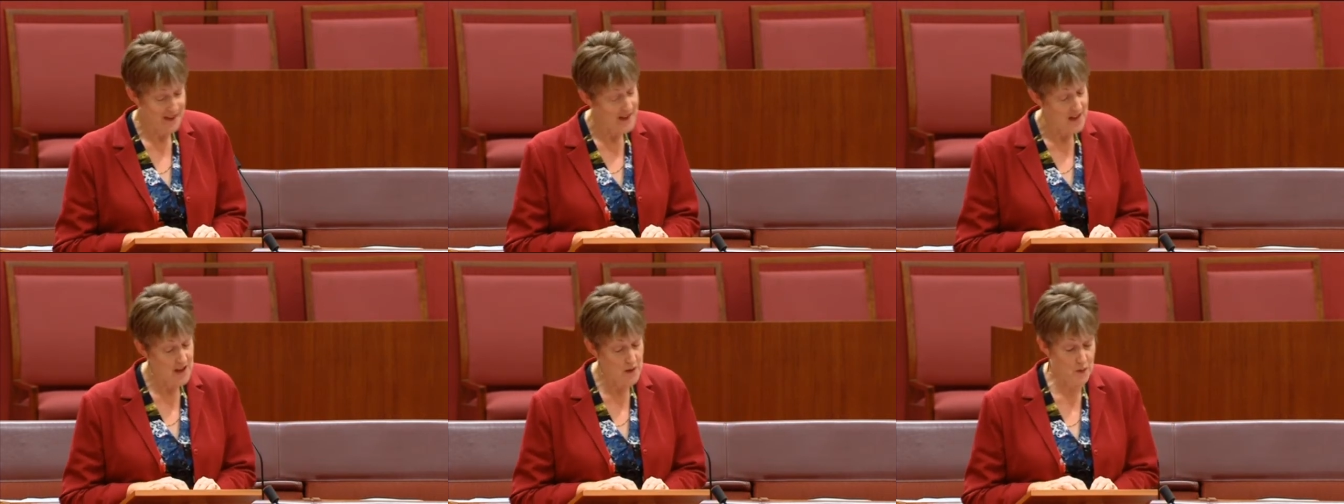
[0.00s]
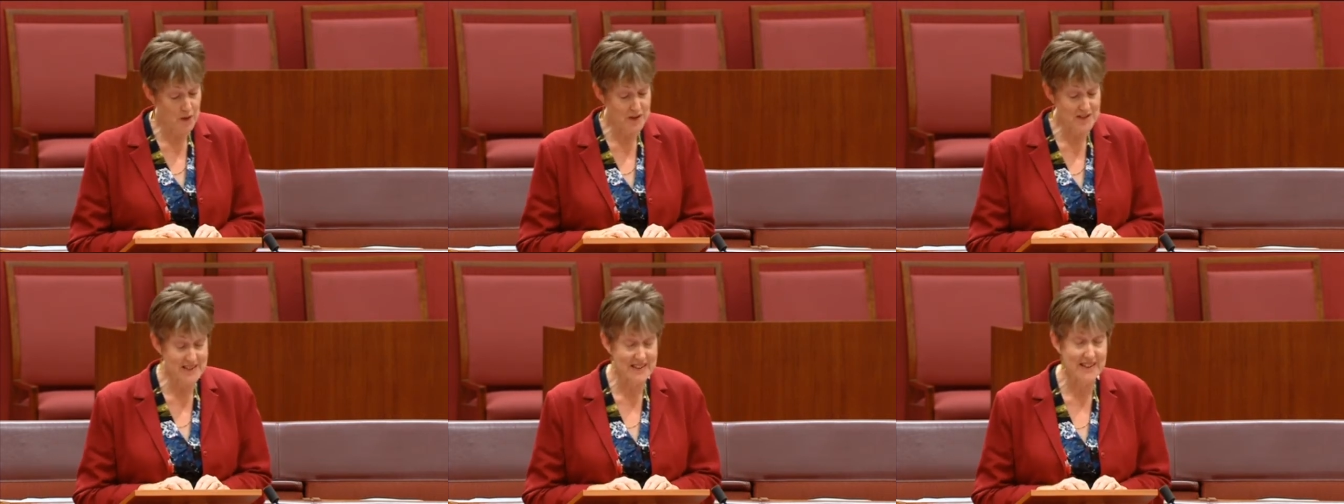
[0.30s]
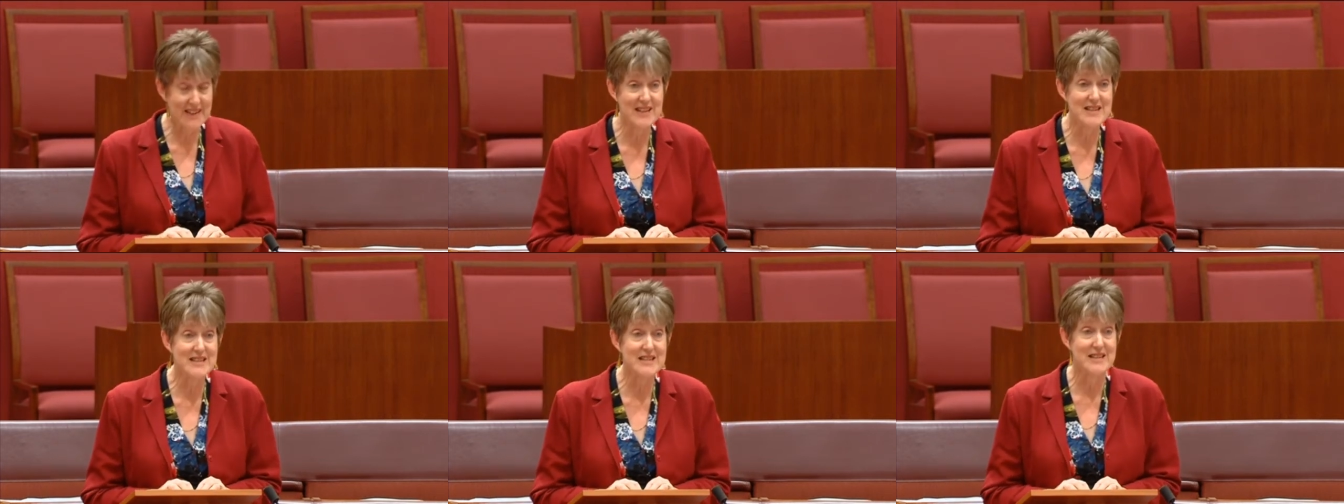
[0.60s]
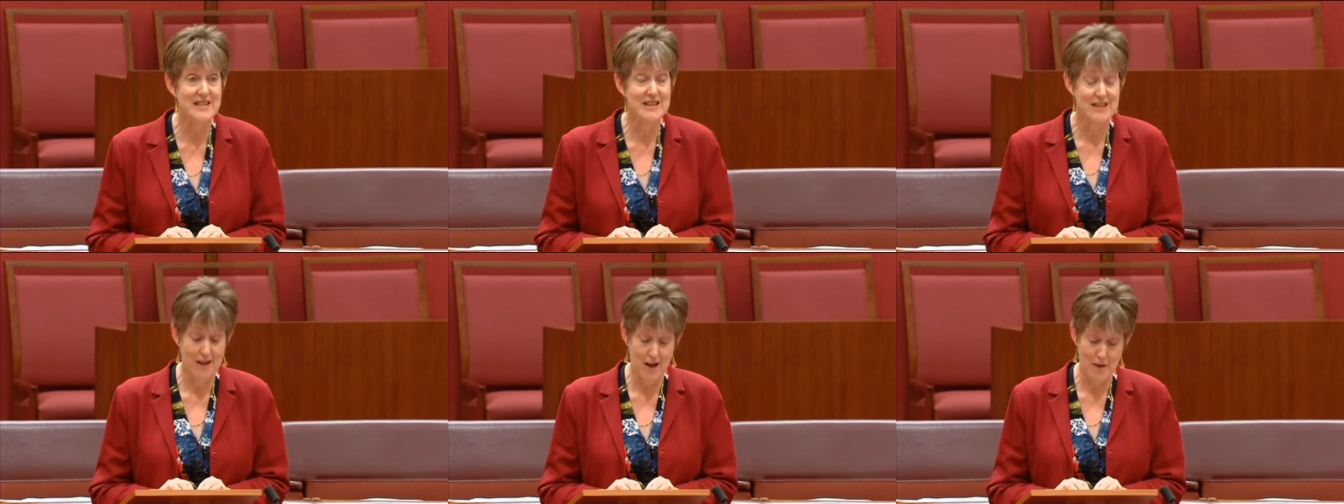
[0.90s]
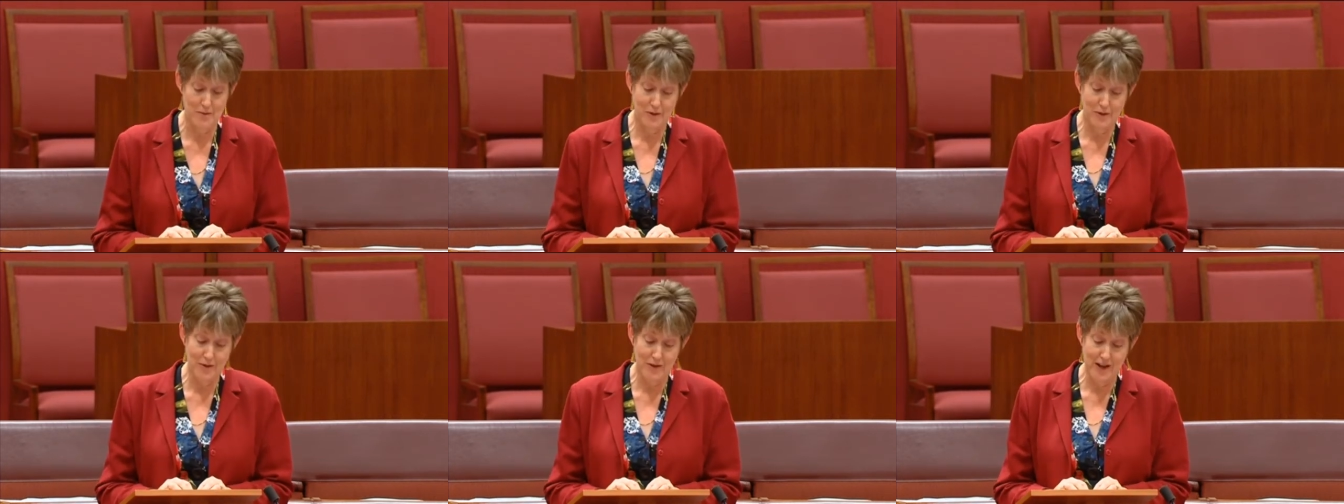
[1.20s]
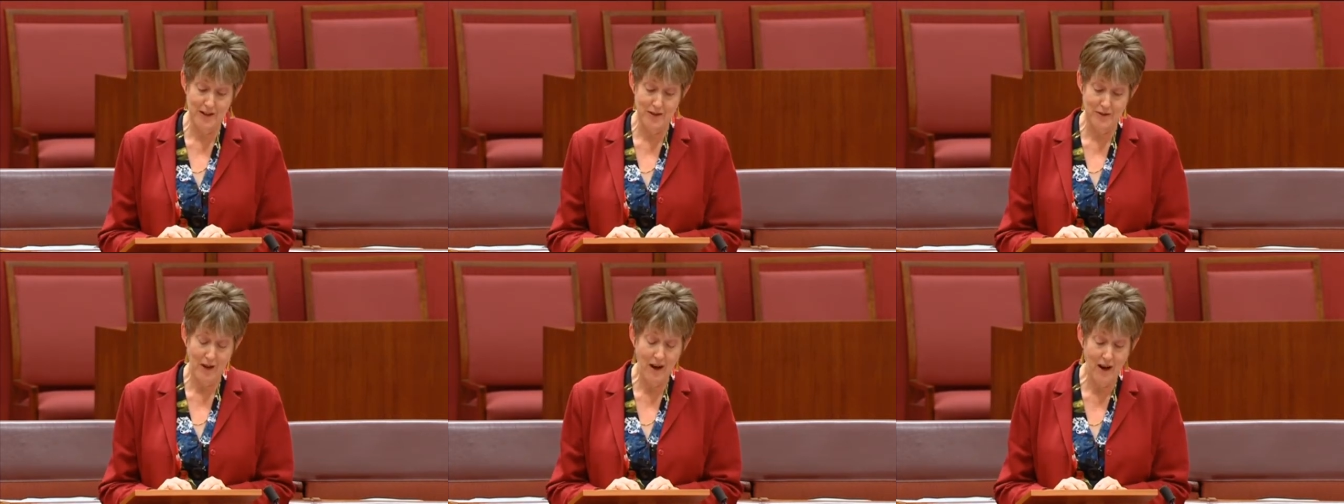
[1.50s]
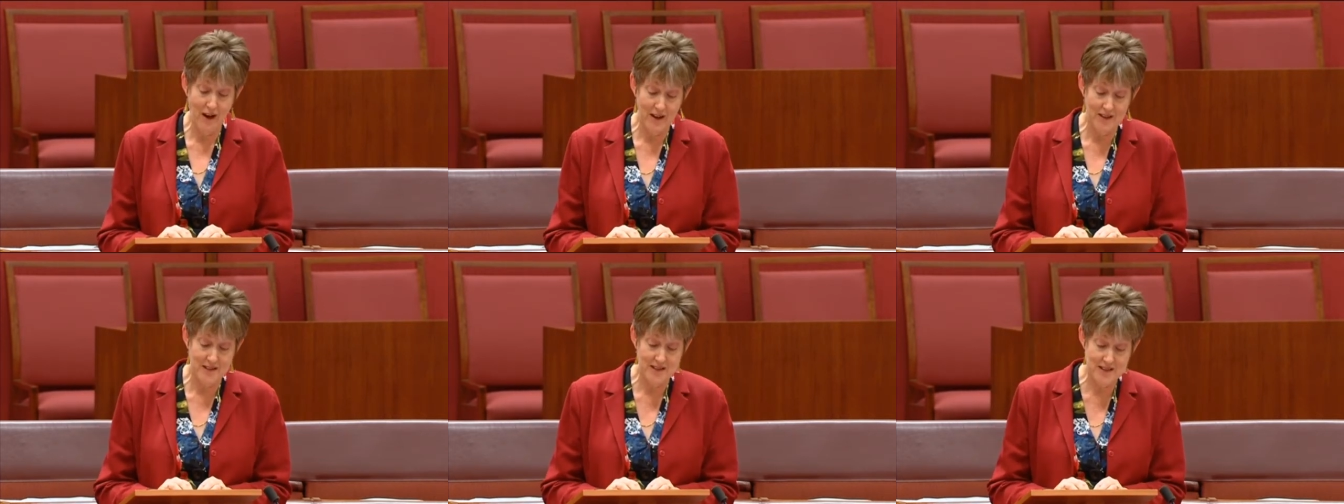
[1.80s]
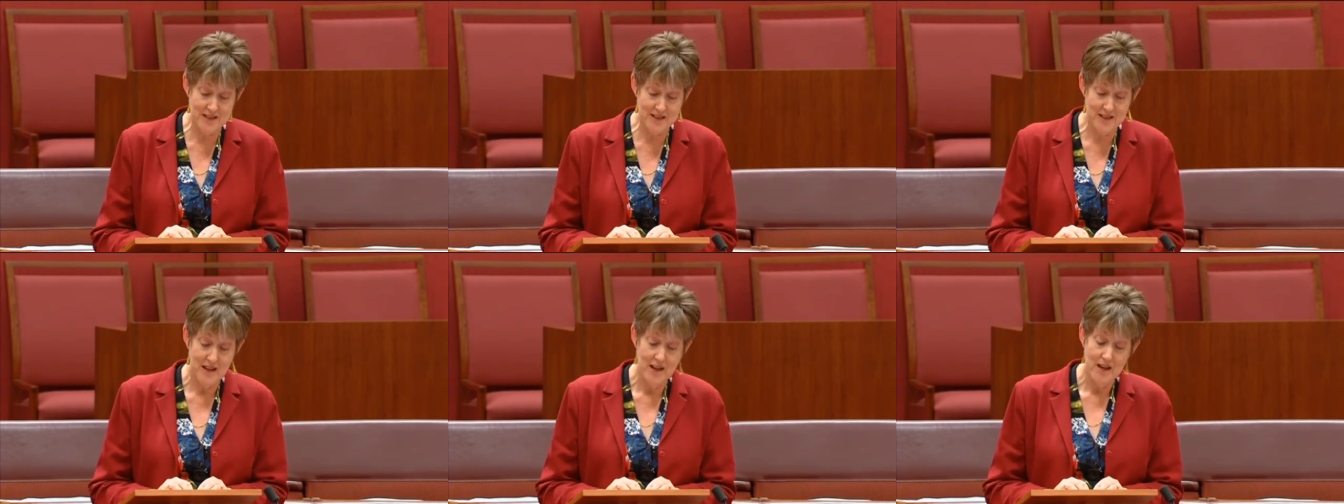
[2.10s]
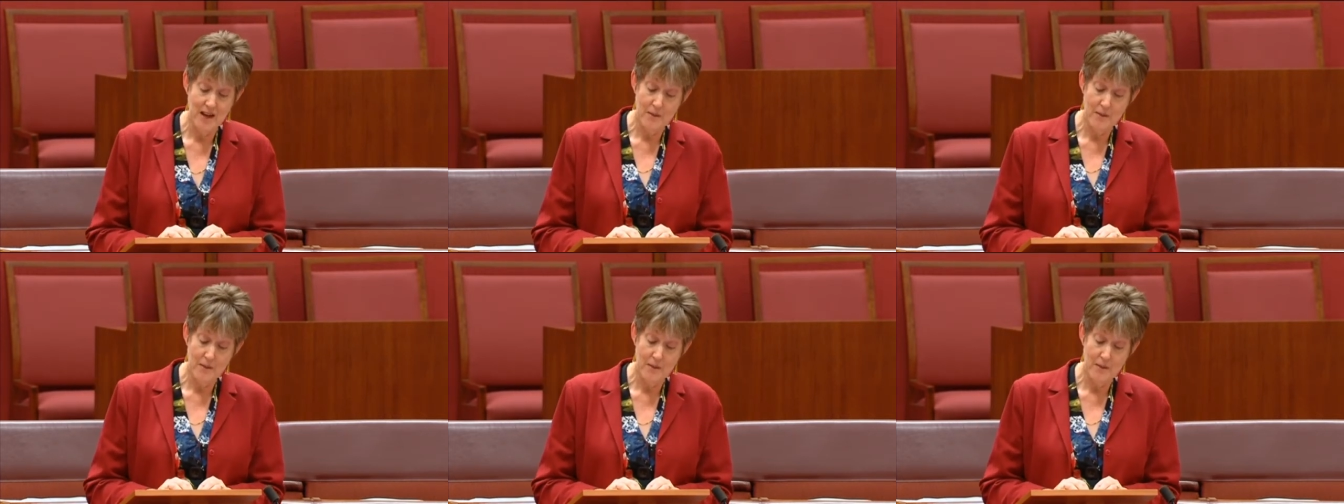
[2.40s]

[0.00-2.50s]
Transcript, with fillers: It wasn't easy. I'm afraid of heights,